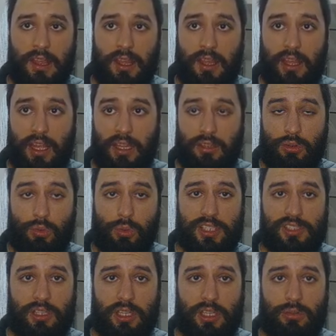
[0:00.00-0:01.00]
And the
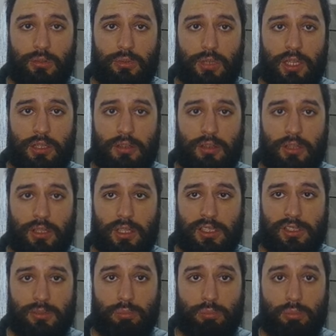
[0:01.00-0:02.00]
reason I do that
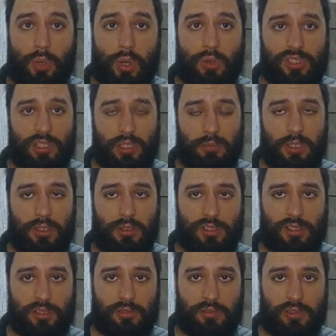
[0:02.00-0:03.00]
is mostly
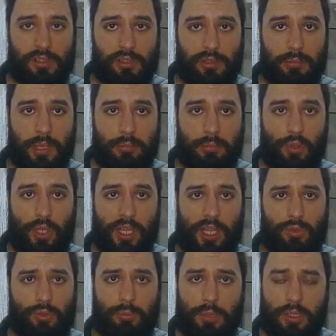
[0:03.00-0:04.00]
because of the Bepo
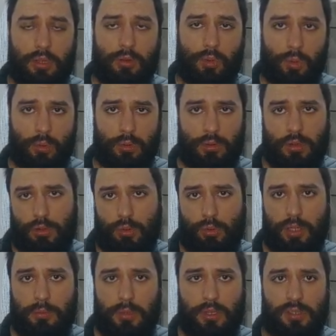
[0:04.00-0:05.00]
layout, but not
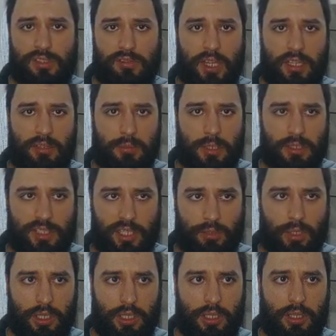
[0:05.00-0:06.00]
only because of that, because I
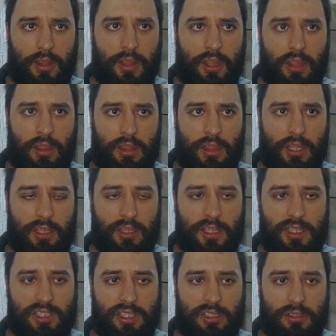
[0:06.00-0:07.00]
really think
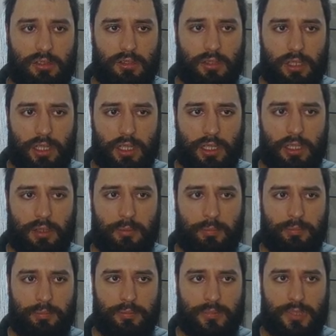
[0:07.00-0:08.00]
that the
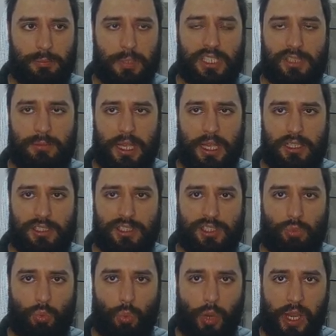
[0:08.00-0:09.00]
um,
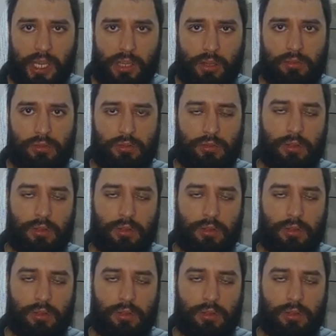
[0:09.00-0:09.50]
Spacemacs way of